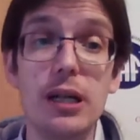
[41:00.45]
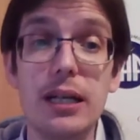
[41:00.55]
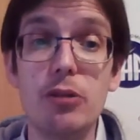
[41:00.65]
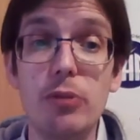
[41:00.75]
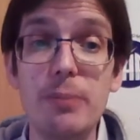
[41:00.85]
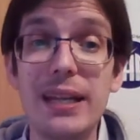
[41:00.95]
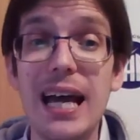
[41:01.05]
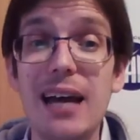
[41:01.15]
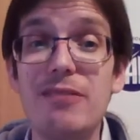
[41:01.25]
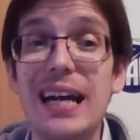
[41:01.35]
Agreement
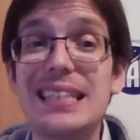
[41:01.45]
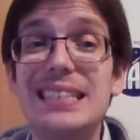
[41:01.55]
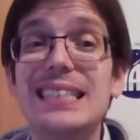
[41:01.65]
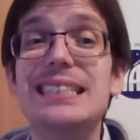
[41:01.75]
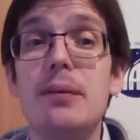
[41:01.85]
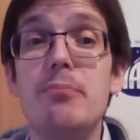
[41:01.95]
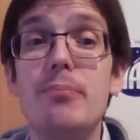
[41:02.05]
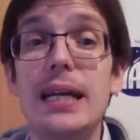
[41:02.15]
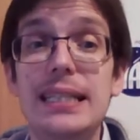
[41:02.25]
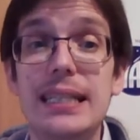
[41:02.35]
have actually some
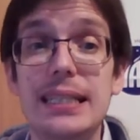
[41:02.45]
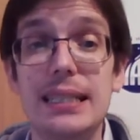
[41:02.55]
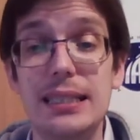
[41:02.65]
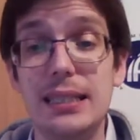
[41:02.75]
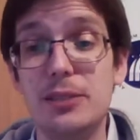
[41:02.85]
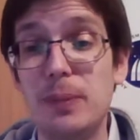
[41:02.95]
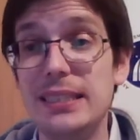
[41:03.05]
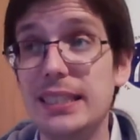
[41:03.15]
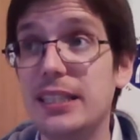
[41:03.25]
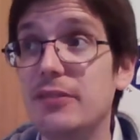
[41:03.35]
major space
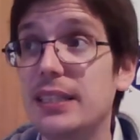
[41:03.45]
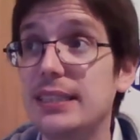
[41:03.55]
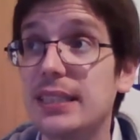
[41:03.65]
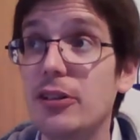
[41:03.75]
activities going